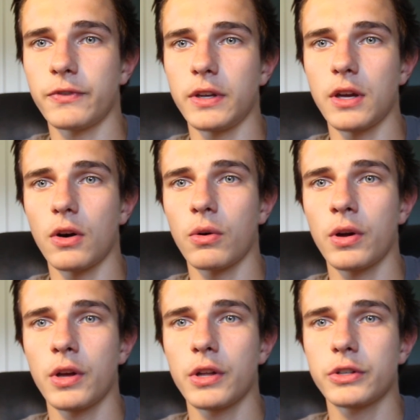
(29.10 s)
video,
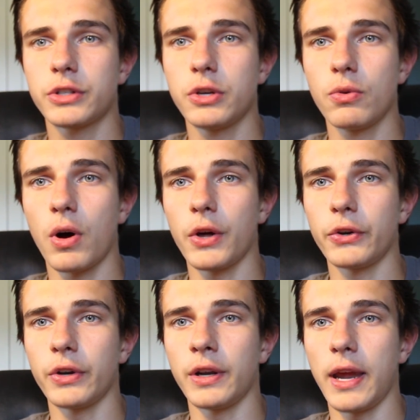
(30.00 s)

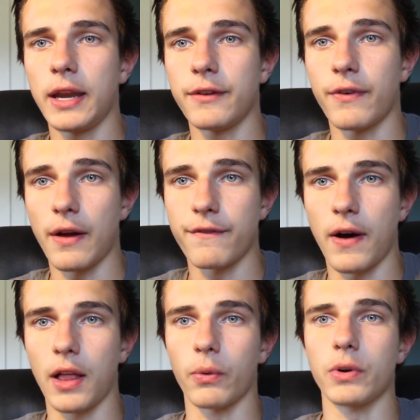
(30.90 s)
285
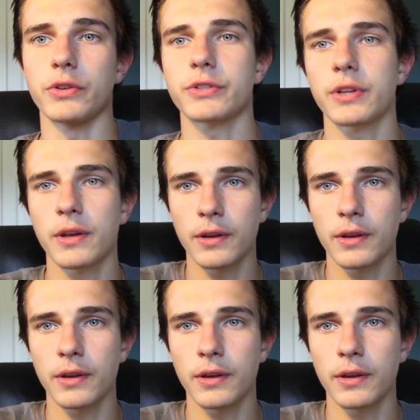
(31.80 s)
followers.